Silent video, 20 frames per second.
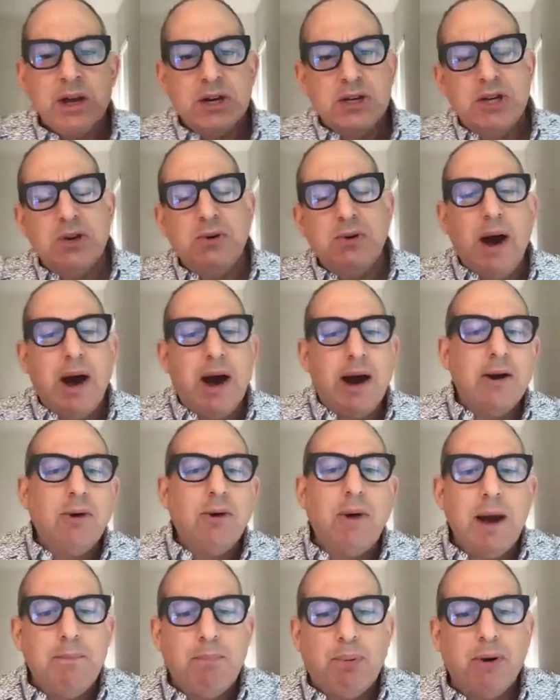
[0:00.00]
to how do
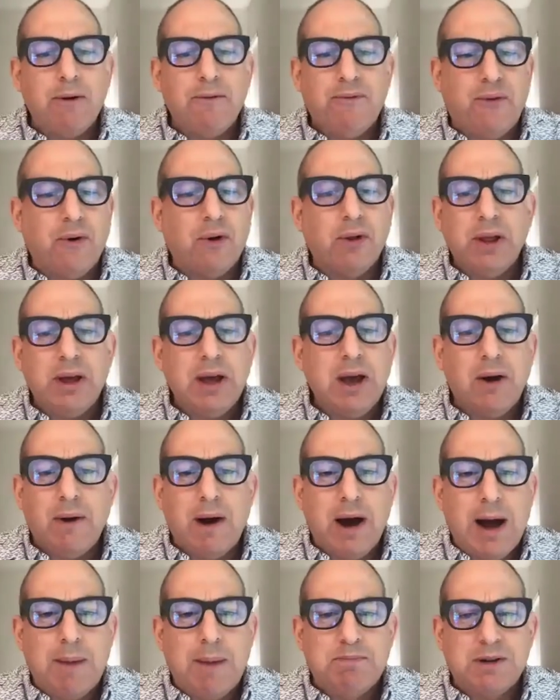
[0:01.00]
I portfolio
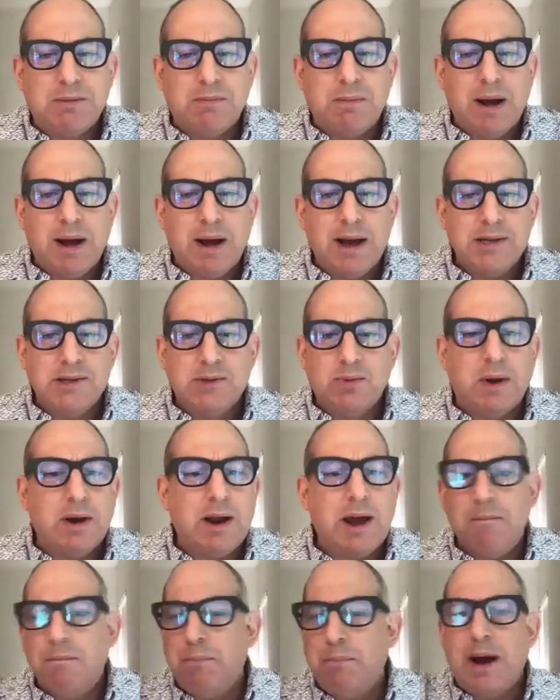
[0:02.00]
optimize when
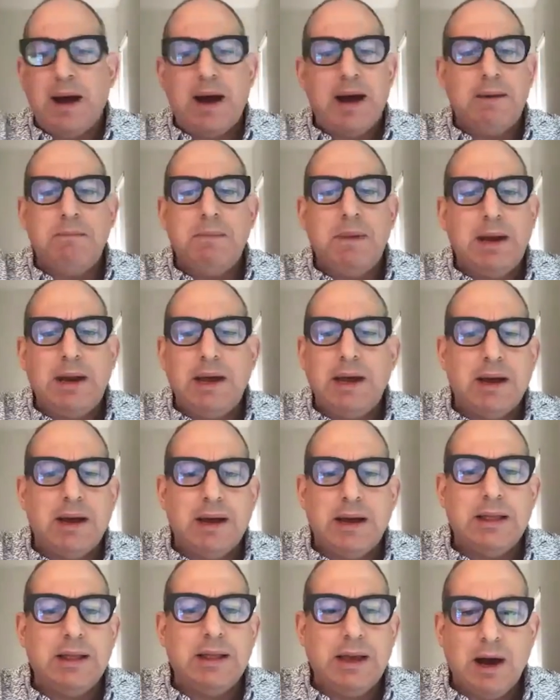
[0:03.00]
I buy media
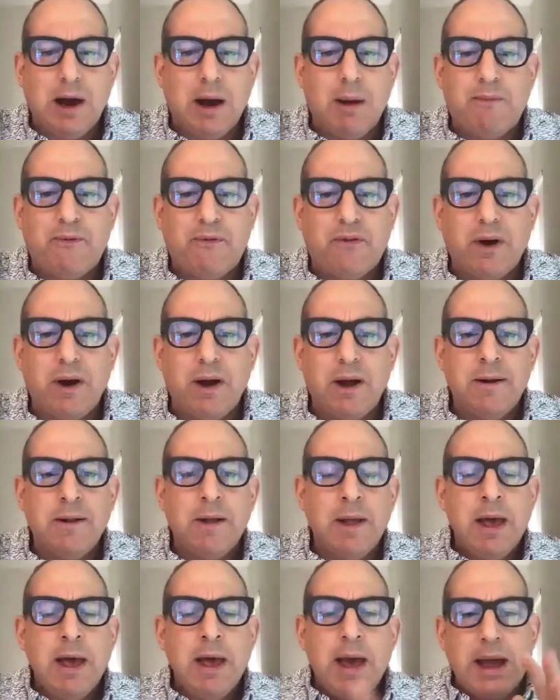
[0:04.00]
in the upfront,
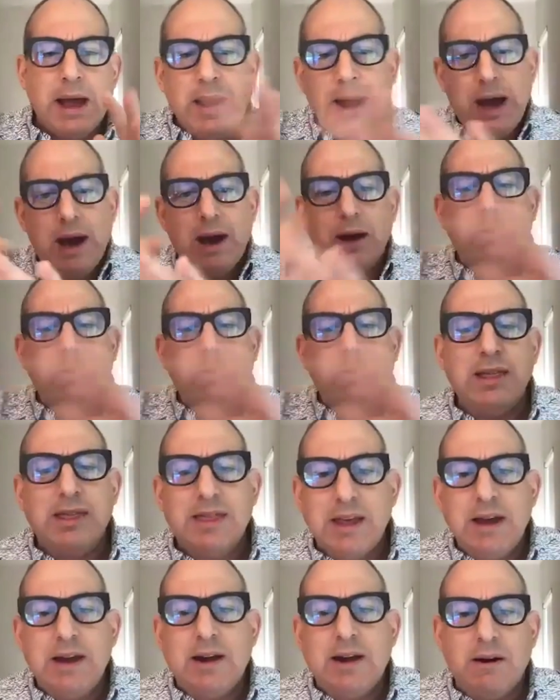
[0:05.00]
and how do I
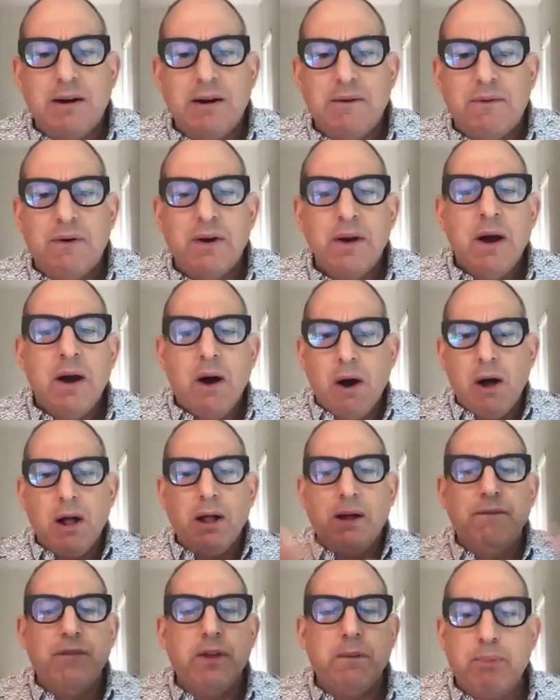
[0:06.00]
think of all
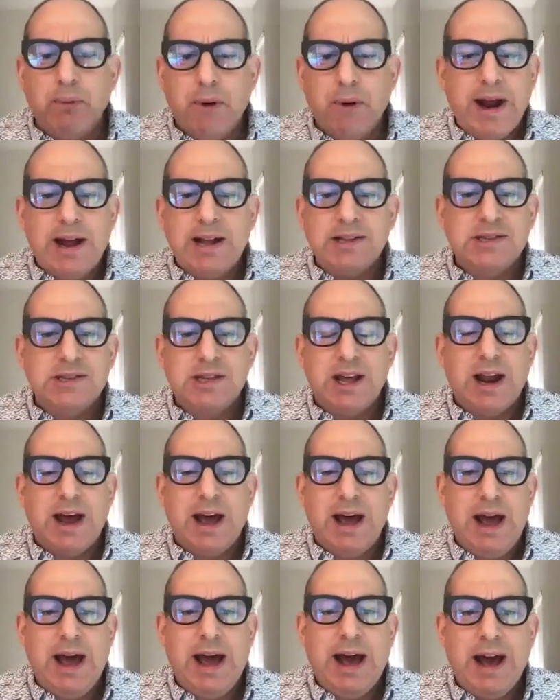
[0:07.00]
of the brands that
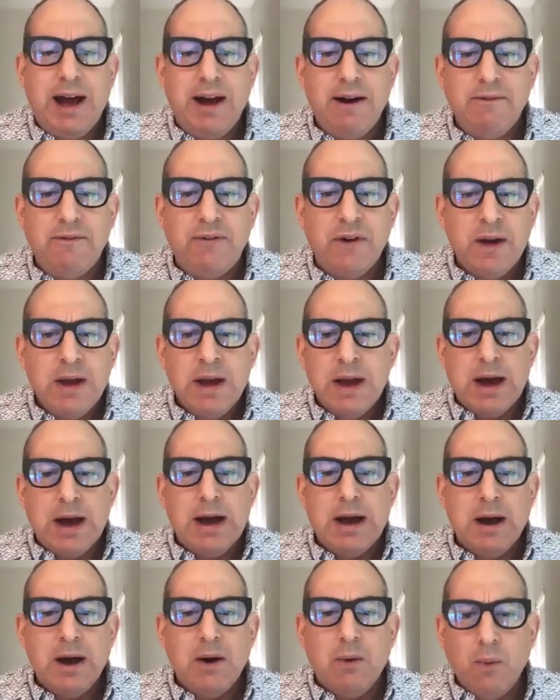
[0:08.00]
I
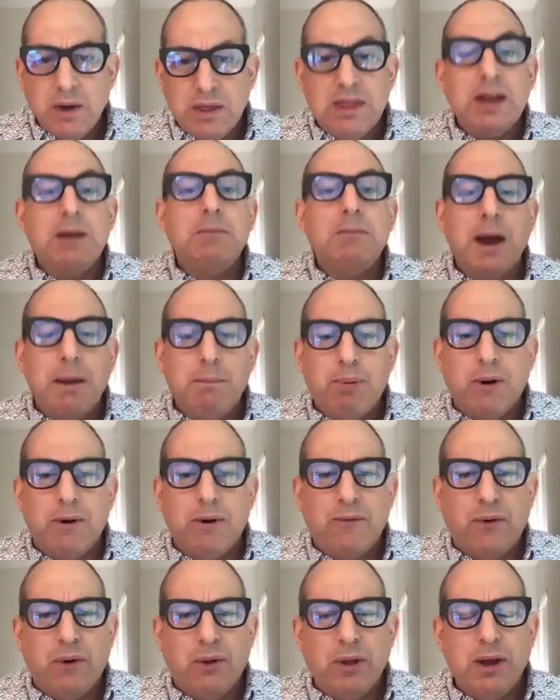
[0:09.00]
have within my
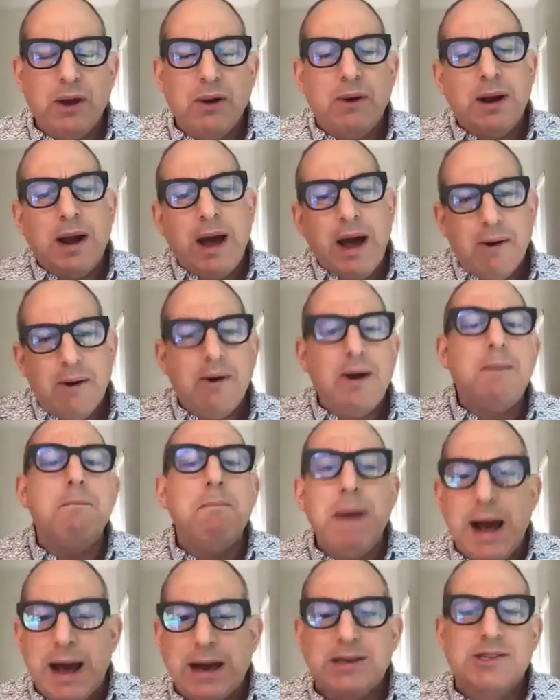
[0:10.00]
portfolio, and how do I
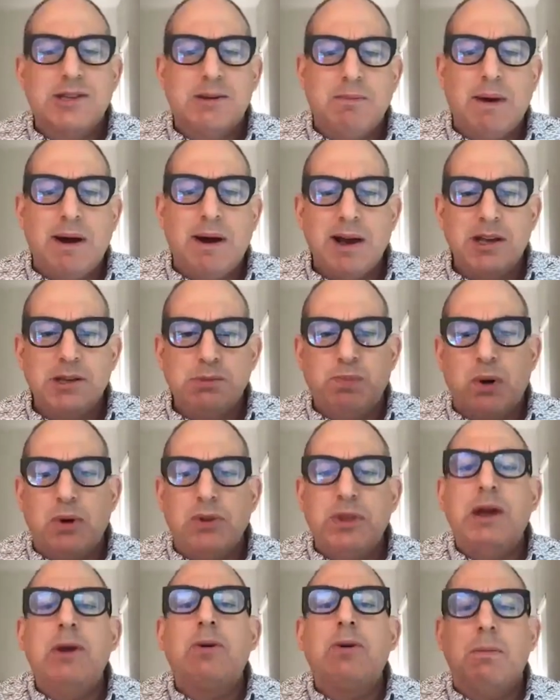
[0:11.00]
maximize both
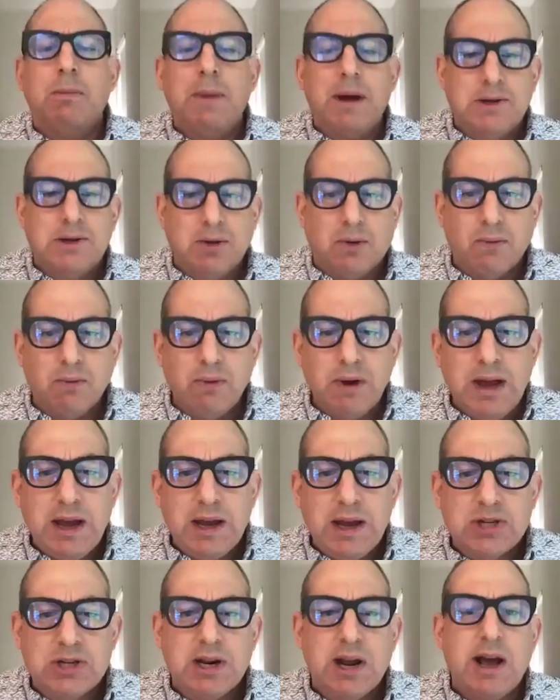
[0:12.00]
incremental
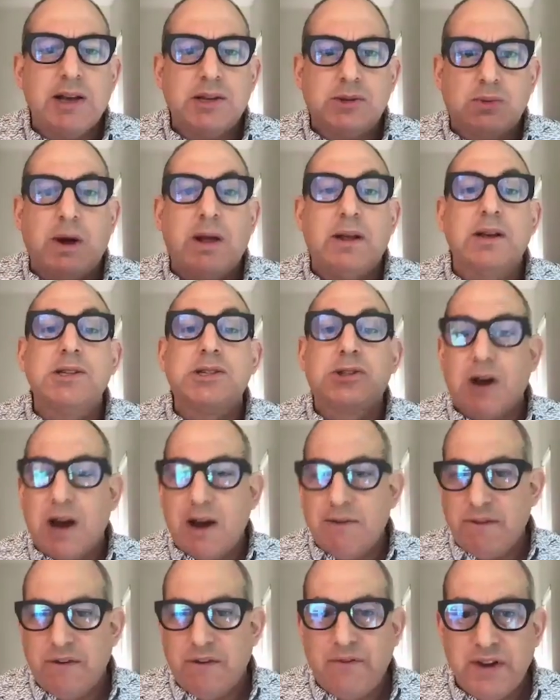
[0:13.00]
reach as well as
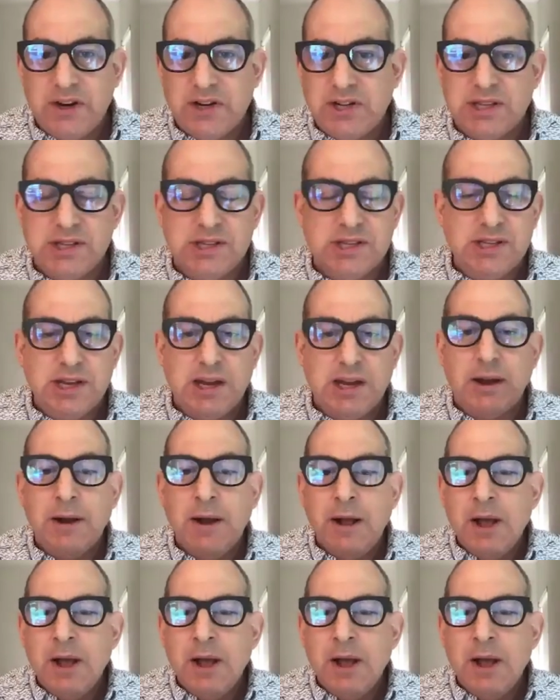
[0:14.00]
drive efficiency?